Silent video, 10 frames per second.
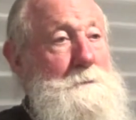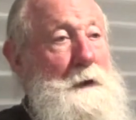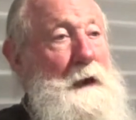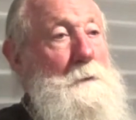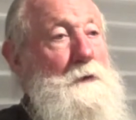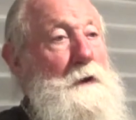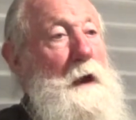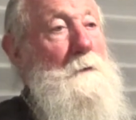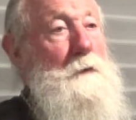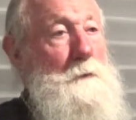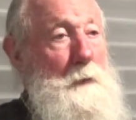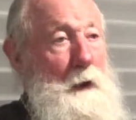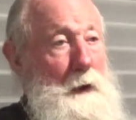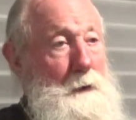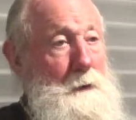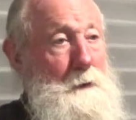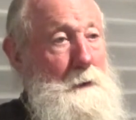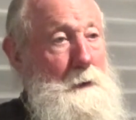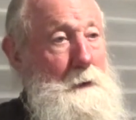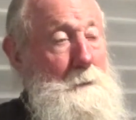He was covered by it
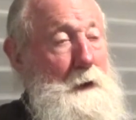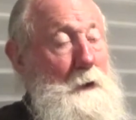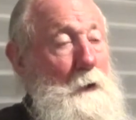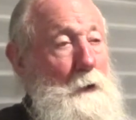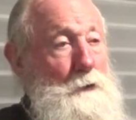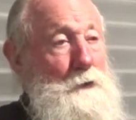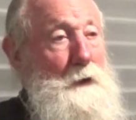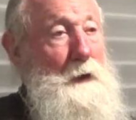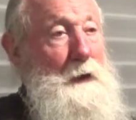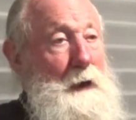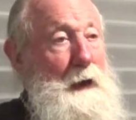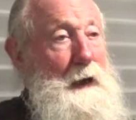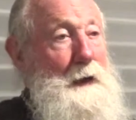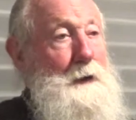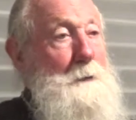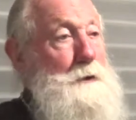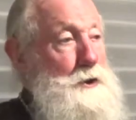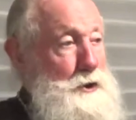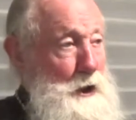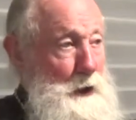because it can be
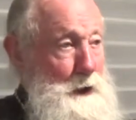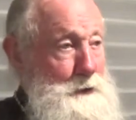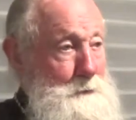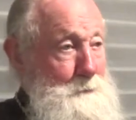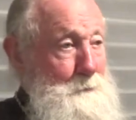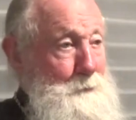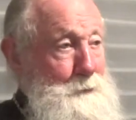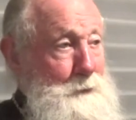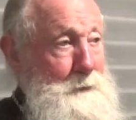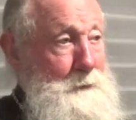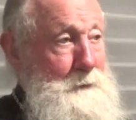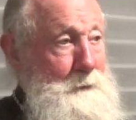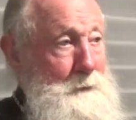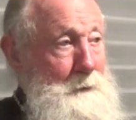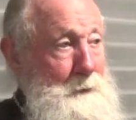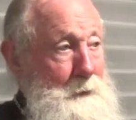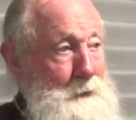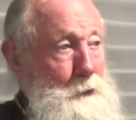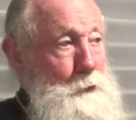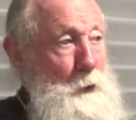shared.
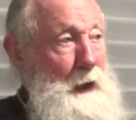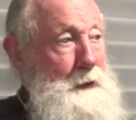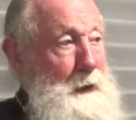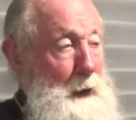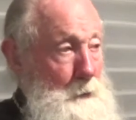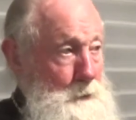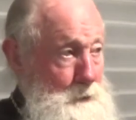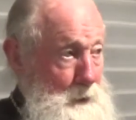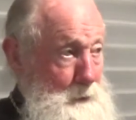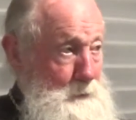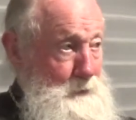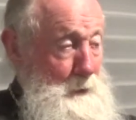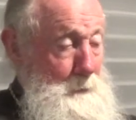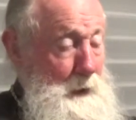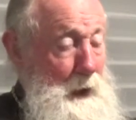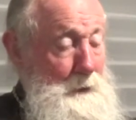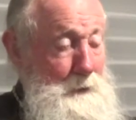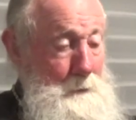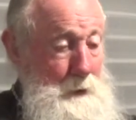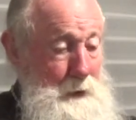So you encounter somebody like
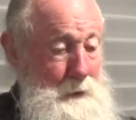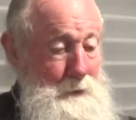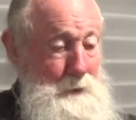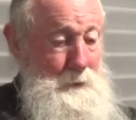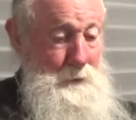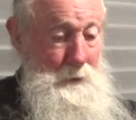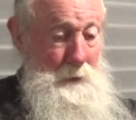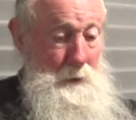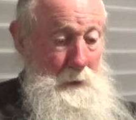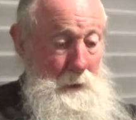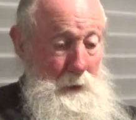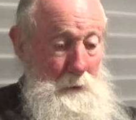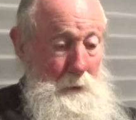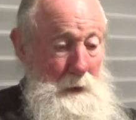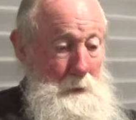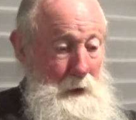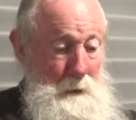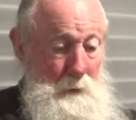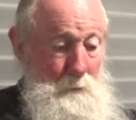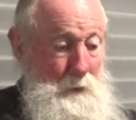St. Paisios and they
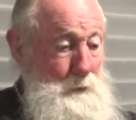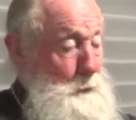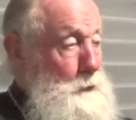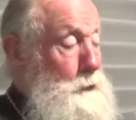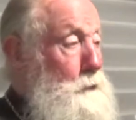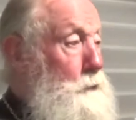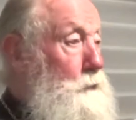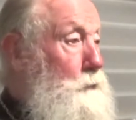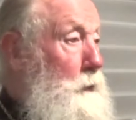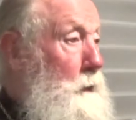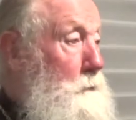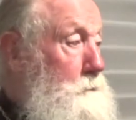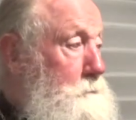become invisible, you do as well.